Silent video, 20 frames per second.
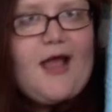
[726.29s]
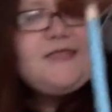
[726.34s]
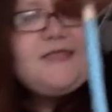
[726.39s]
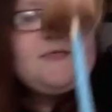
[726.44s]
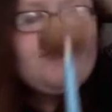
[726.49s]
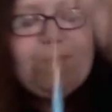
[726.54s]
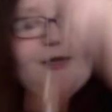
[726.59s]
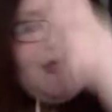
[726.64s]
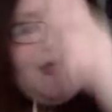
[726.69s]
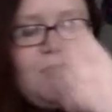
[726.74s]

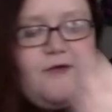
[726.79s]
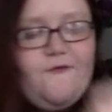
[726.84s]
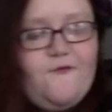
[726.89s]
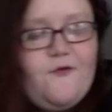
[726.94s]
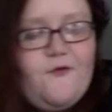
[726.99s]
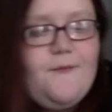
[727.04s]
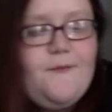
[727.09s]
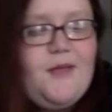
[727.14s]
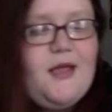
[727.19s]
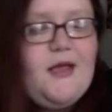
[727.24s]
really,
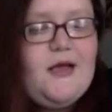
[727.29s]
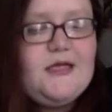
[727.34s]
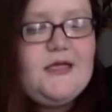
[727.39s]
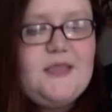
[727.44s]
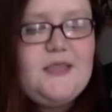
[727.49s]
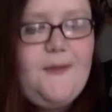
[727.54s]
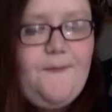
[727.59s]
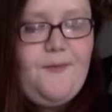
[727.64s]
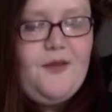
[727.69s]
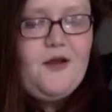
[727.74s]
for me, it's
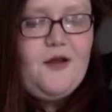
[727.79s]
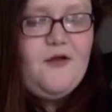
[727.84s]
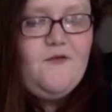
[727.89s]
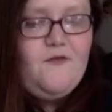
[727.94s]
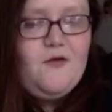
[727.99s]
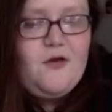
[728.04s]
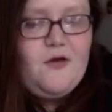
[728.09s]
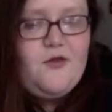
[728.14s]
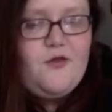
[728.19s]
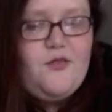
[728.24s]
a bit of
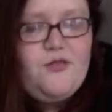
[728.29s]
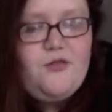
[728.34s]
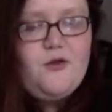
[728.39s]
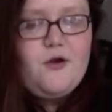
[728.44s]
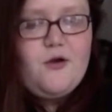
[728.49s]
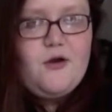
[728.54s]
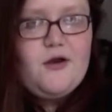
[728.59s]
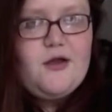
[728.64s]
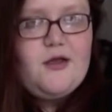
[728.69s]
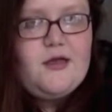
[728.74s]
a
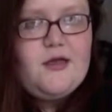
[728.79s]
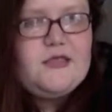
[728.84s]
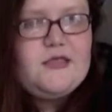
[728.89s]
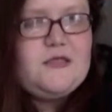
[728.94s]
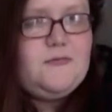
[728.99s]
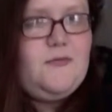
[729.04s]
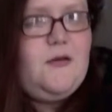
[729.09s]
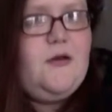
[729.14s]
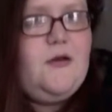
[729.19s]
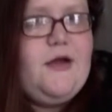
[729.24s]
cathartic
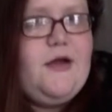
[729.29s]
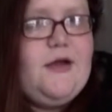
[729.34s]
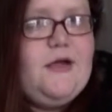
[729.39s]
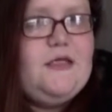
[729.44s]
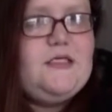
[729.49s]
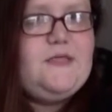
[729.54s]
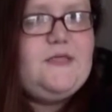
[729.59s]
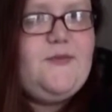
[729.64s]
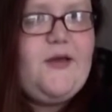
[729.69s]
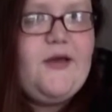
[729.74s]

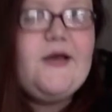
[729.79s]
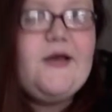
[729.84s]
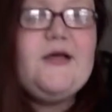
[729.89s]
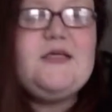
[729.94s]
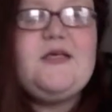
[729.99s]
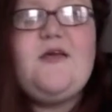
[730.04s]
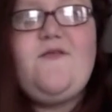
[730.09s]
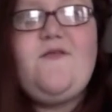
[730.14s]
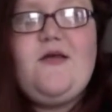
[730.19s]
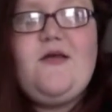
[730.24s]
experience
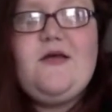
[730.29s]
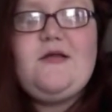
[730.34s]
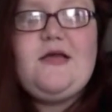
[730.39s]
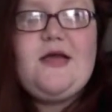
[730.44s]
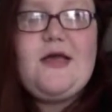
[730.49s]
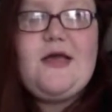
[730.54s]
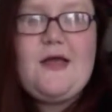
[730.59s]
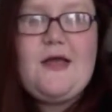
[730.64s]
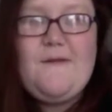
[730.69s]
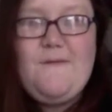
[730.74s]
because I feel
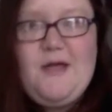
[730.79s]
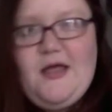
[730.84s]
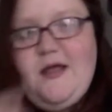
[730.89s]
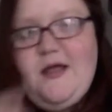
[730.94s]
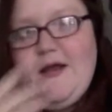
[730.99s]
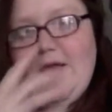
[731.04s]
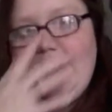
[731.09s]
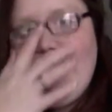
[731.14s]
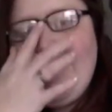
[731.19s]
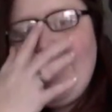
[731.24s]
like I can pick it
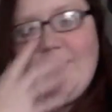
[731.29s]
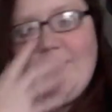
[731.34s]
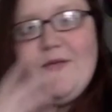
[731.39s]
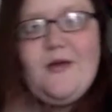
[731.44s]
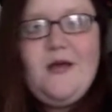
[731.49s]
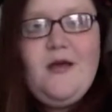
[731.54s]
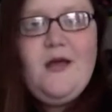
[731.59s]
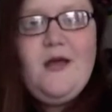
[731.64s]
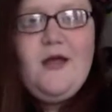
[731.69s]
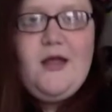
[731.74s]
up
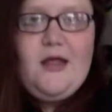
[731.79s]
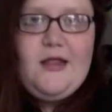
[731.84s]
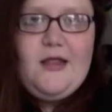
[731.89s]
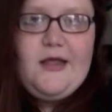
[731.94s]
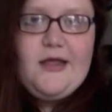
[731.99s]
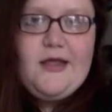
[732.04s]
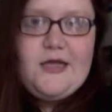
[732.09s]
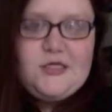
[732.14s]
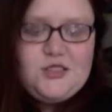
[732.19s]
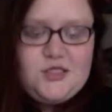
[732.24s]
and
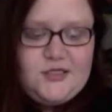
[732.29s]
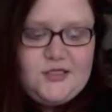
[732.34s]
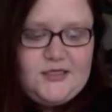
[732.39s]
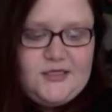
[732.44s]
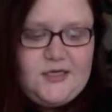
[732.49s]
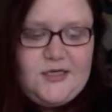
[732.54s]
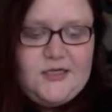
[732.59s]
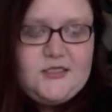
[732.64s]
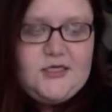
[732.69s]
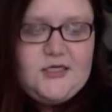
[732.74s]
I can just
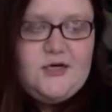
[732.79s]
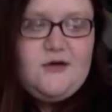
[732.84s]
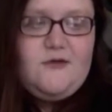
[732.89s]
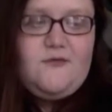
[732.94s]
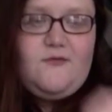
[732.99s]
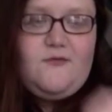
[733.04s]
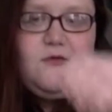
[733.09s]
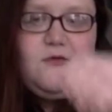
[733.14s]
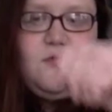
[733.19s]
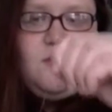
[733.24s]
kind
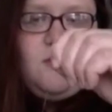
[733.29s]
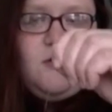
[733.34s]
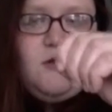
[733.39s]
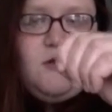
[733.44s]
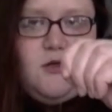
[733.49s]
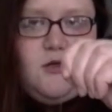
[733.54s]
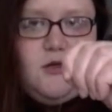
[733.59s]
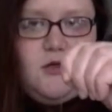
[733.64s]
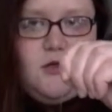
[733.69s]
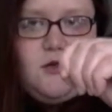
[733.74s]
of,
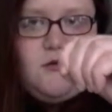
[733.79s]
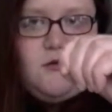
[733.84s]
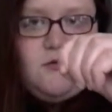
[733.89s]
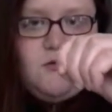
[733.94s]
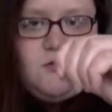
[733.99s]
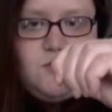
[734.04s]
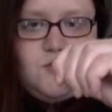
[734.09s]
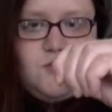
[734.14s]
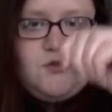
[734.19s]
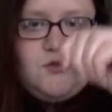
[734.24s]

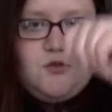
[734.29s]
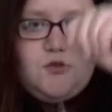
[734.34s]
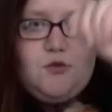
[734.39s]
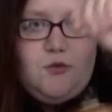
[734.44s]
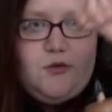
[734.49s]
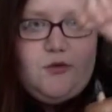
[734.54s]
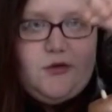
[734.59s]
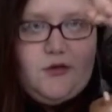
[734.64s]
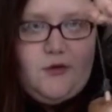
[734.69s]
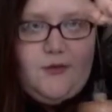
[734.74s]

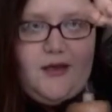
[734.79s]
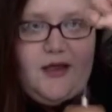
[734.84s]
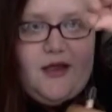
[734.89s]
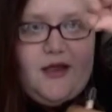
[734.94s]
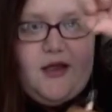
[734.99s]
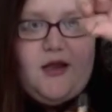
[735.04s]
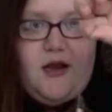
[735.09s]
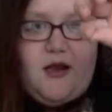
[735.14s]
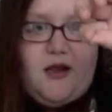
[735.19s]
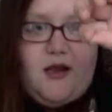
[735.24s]
twirl away
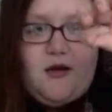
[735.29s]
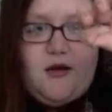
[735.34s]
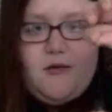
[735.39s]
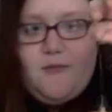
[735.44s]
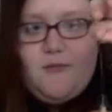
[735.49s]
at it.